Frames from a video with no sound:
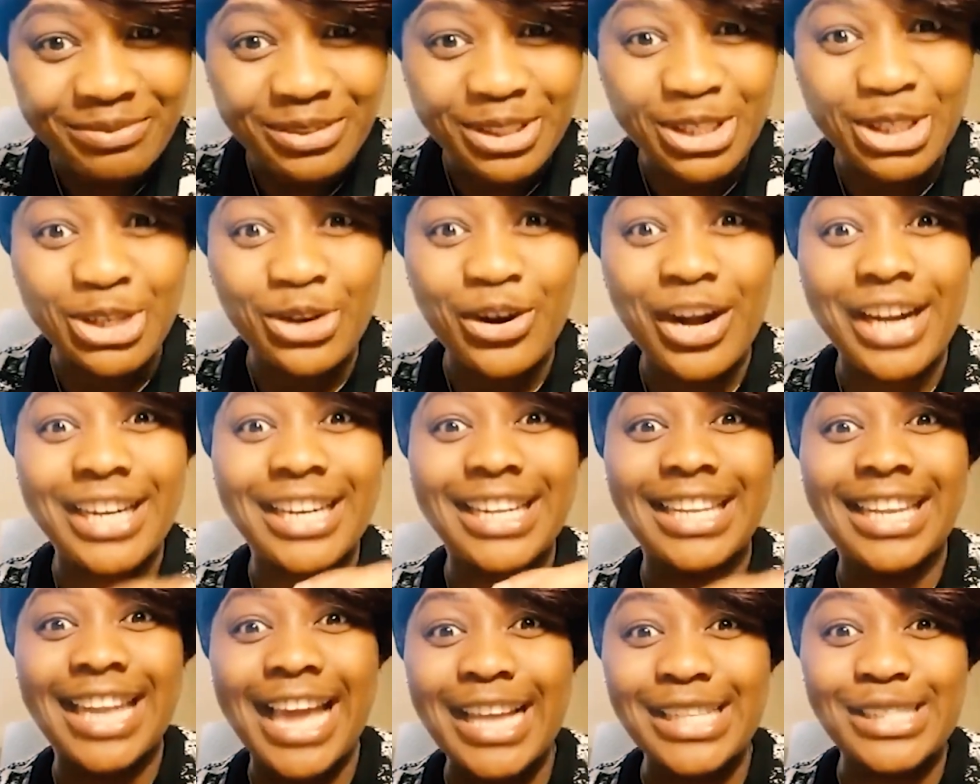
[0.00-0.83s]
You are
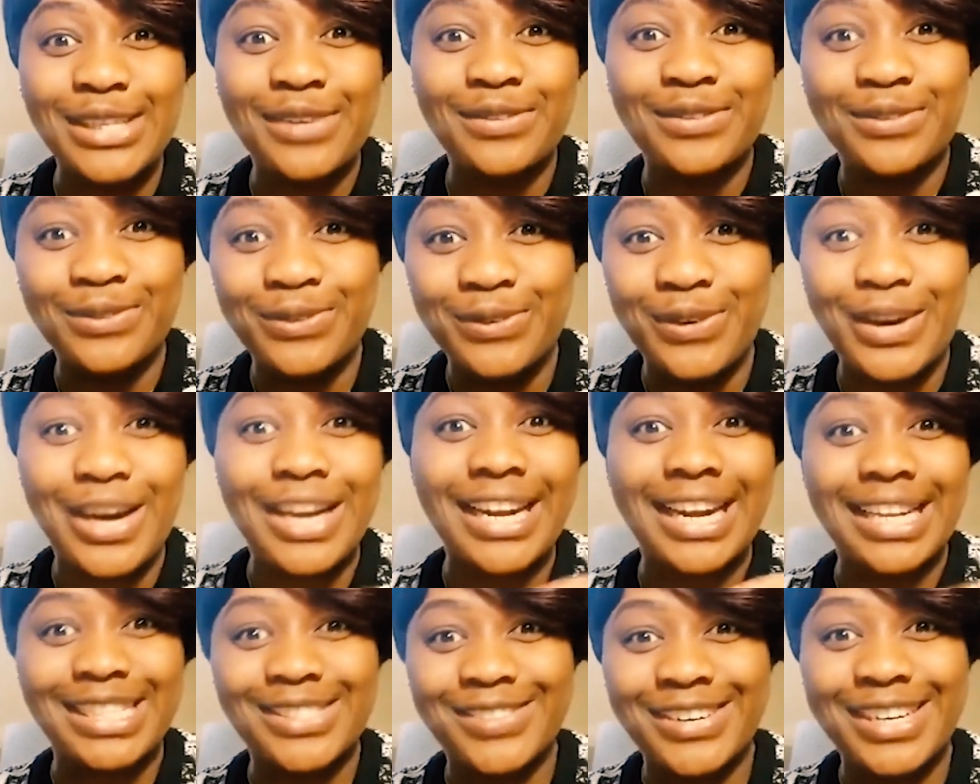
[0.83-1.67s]
the light of the
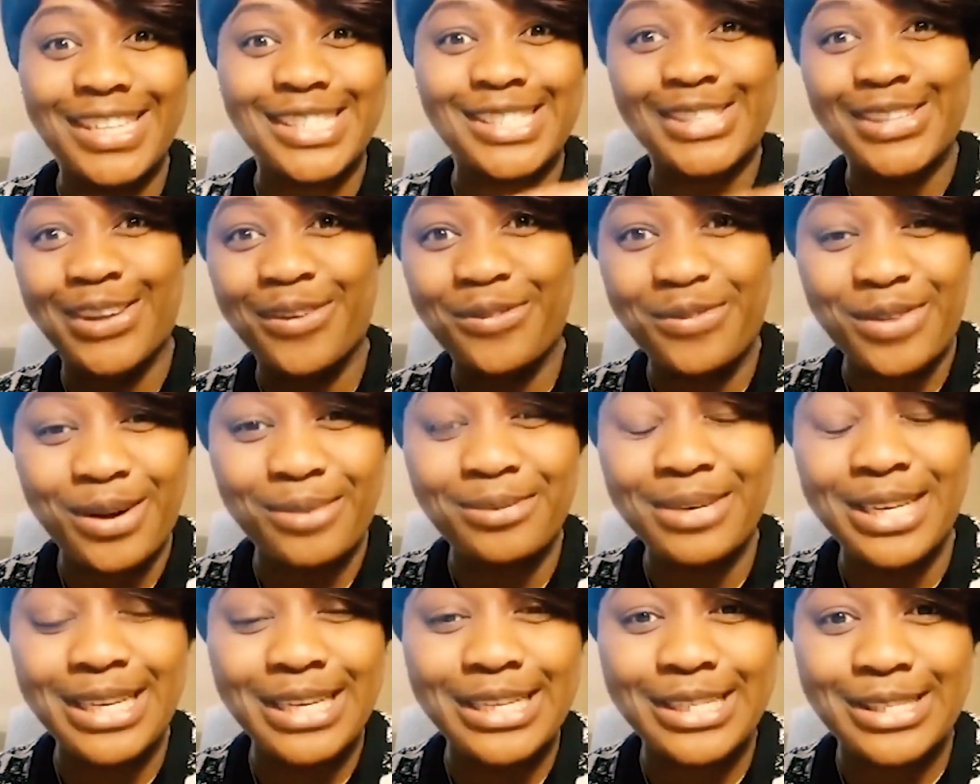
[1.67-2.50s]
world as far as your
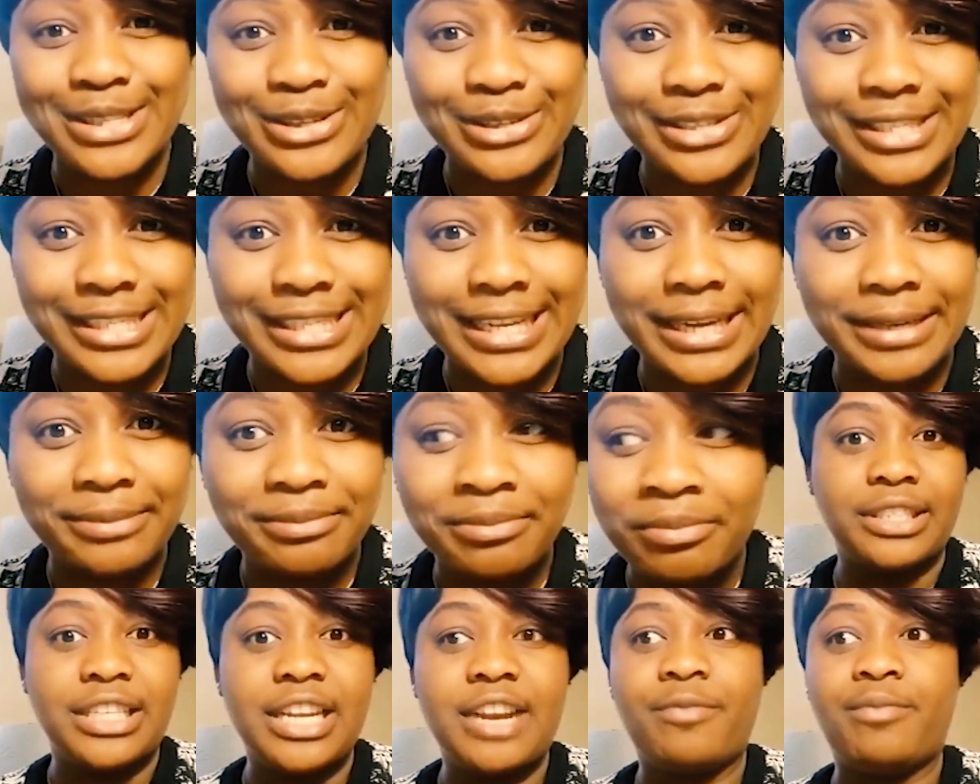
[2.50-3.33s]
family is concerned.
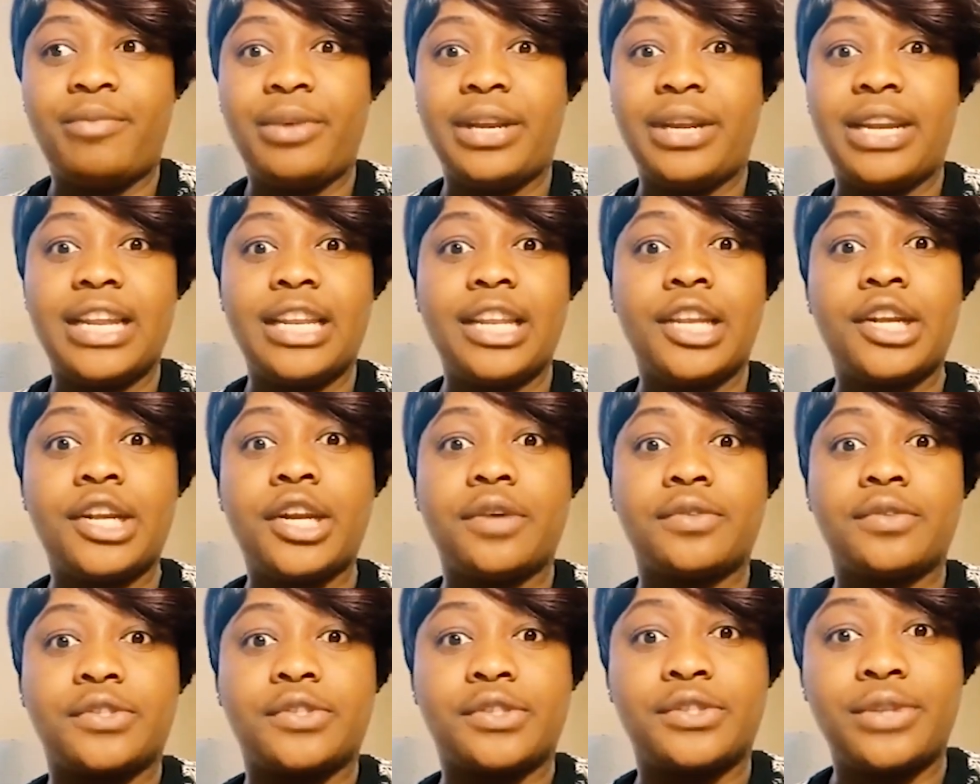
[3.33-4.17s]
There have been a lot
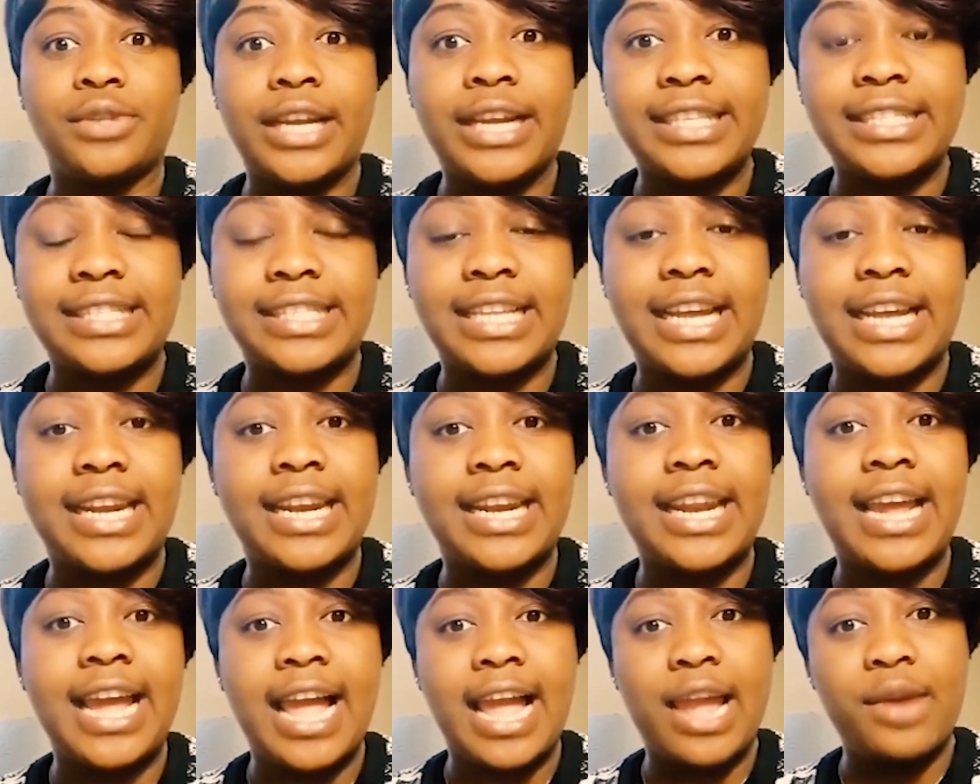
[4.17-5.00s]
of students
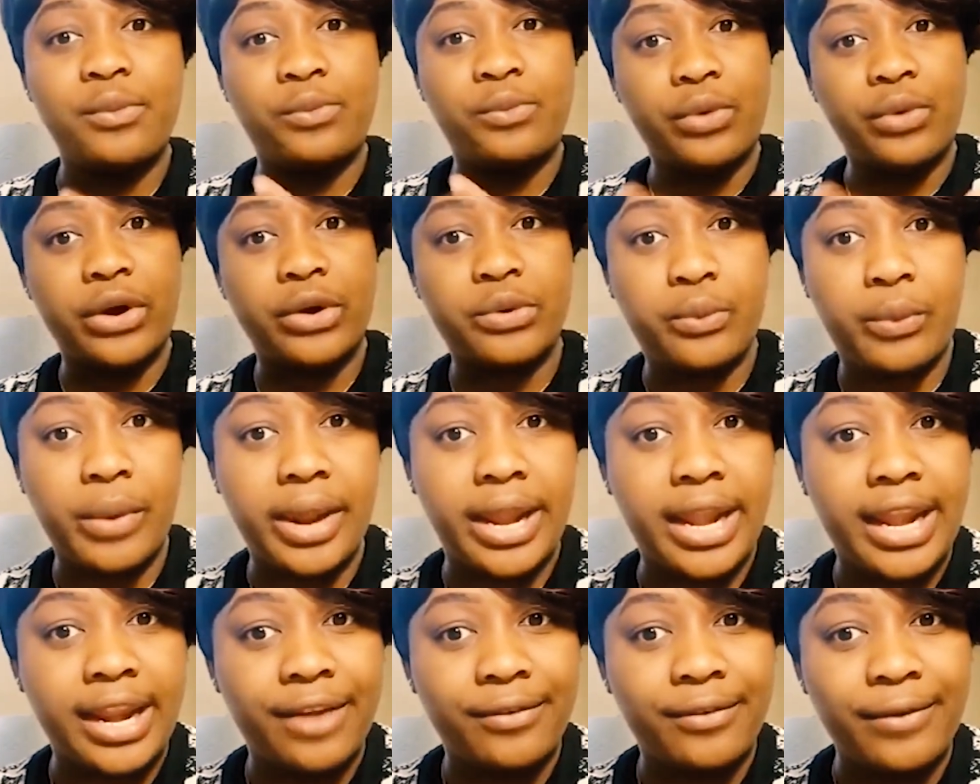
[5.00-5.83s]
that I work
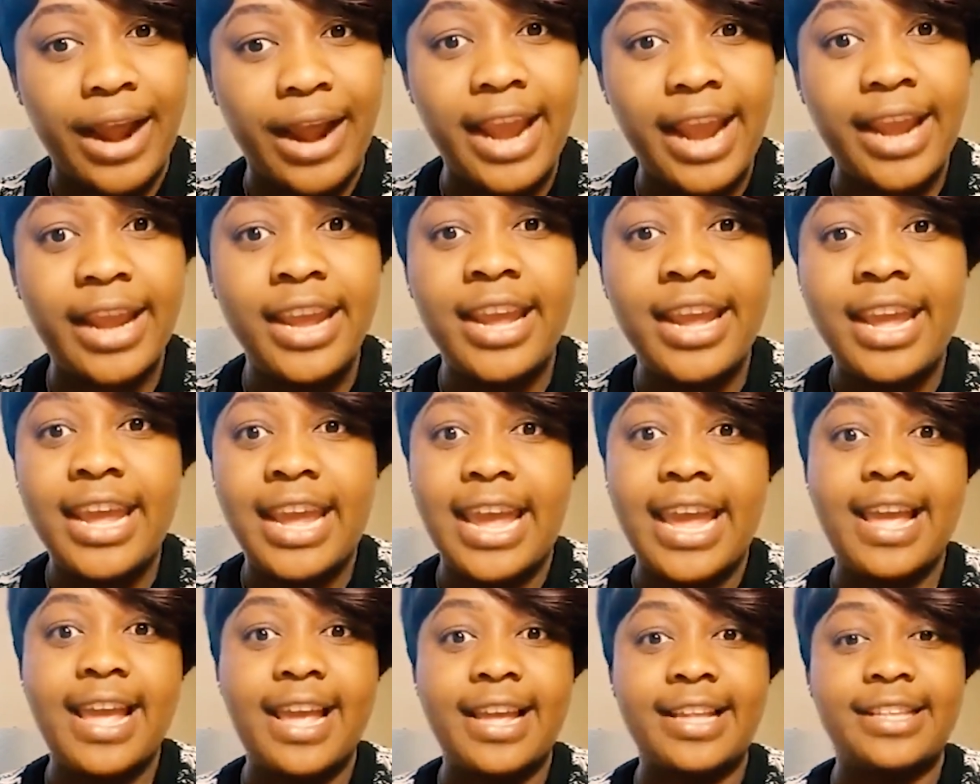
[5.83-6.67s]
with, right?
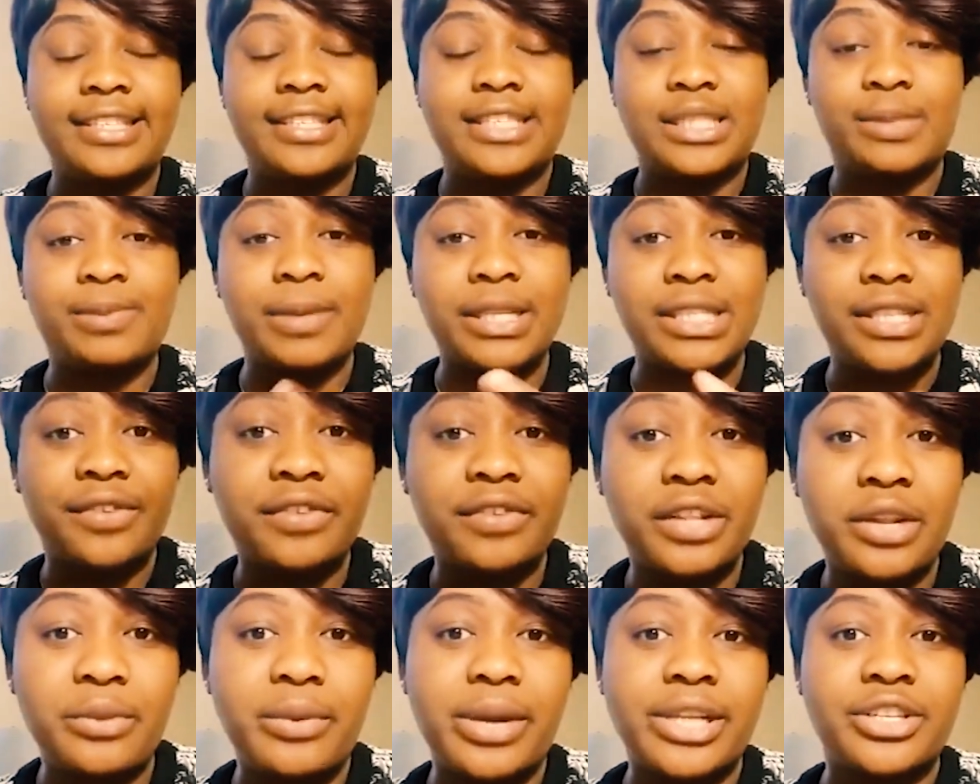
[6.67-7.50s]
And
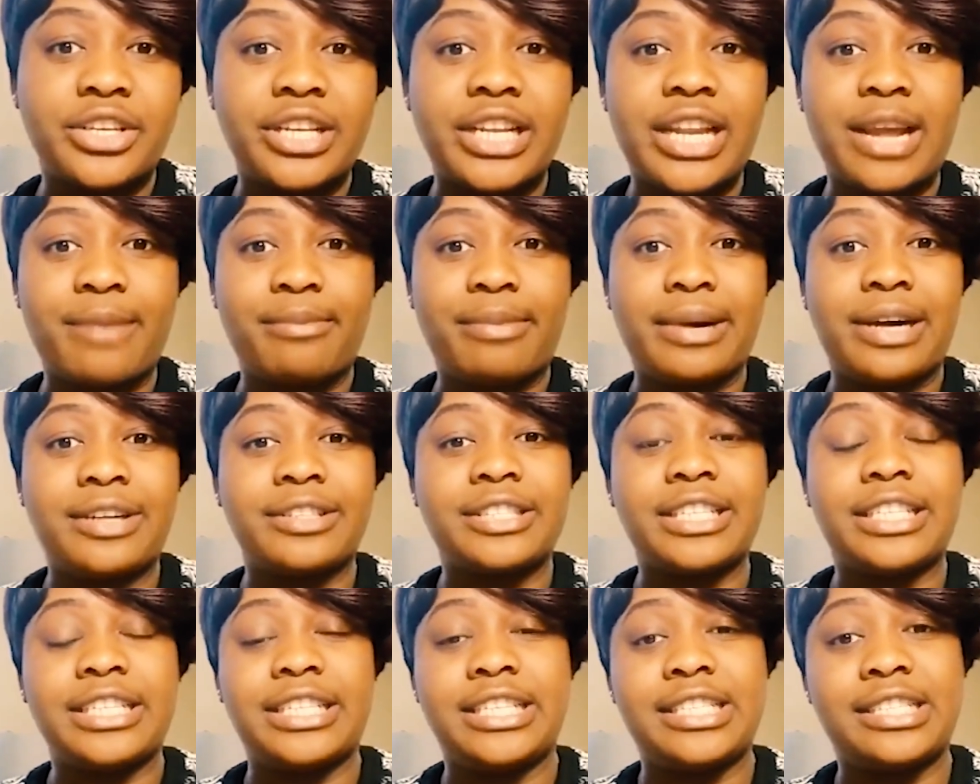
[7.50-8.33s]
specifically, we're talking
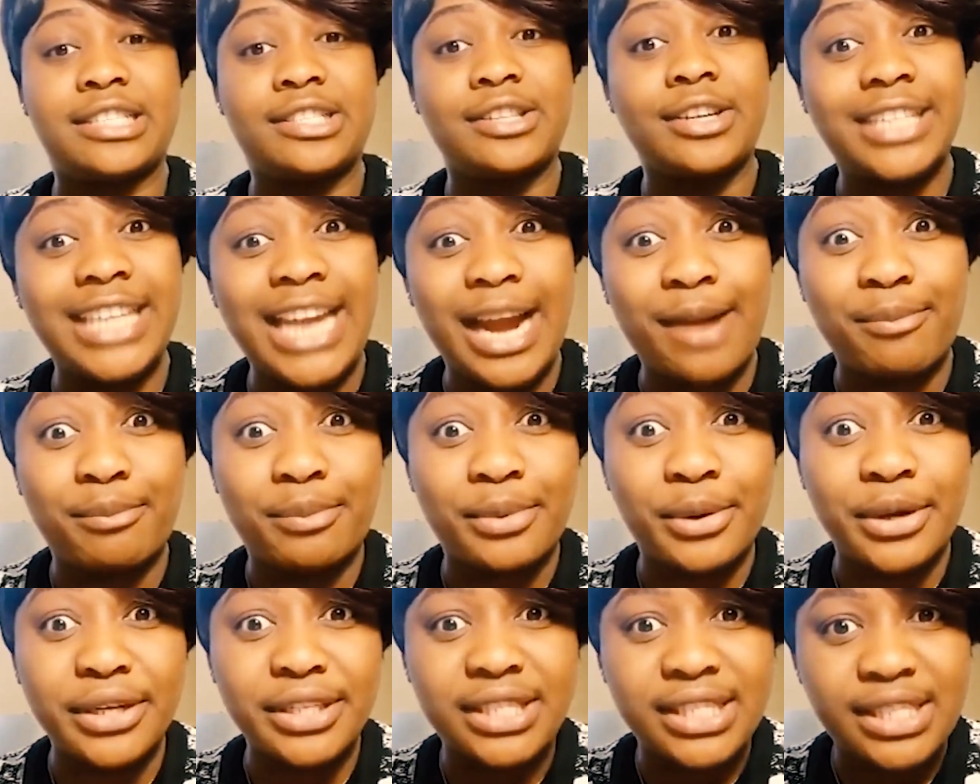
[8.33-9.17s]
about in the study
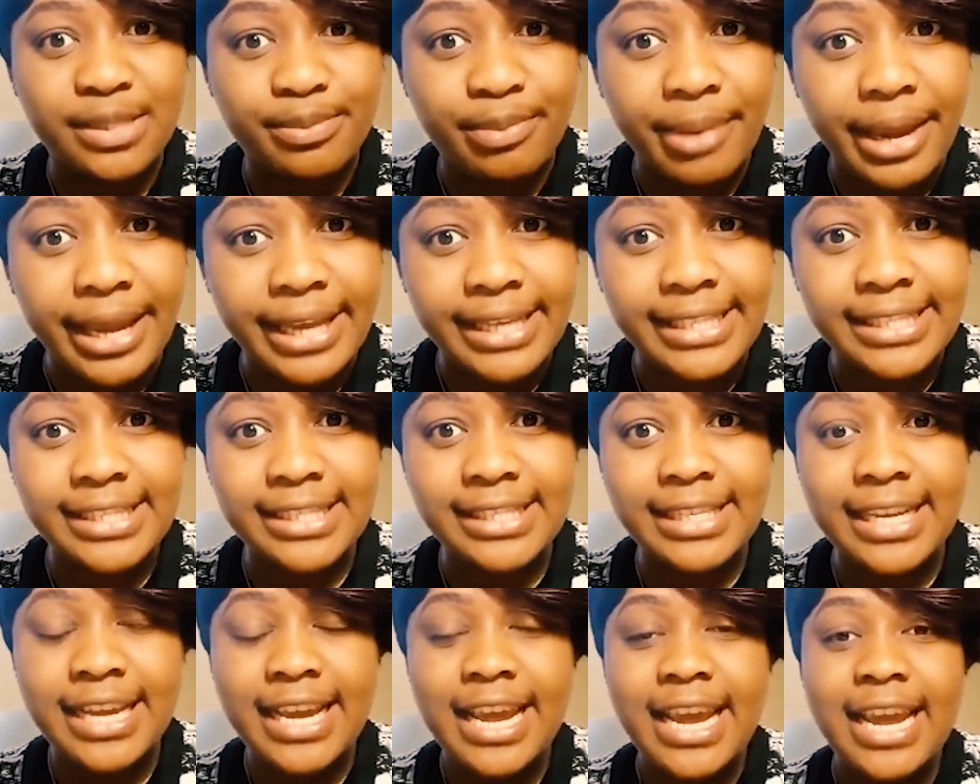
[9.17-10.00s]
abroad
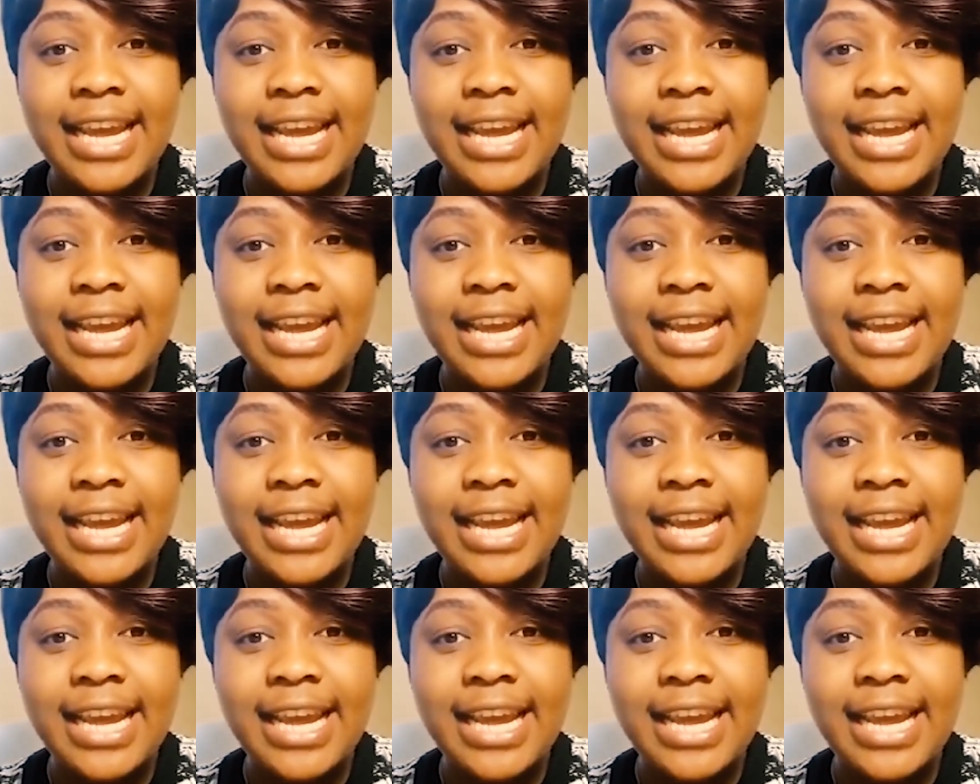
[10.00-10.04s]
space.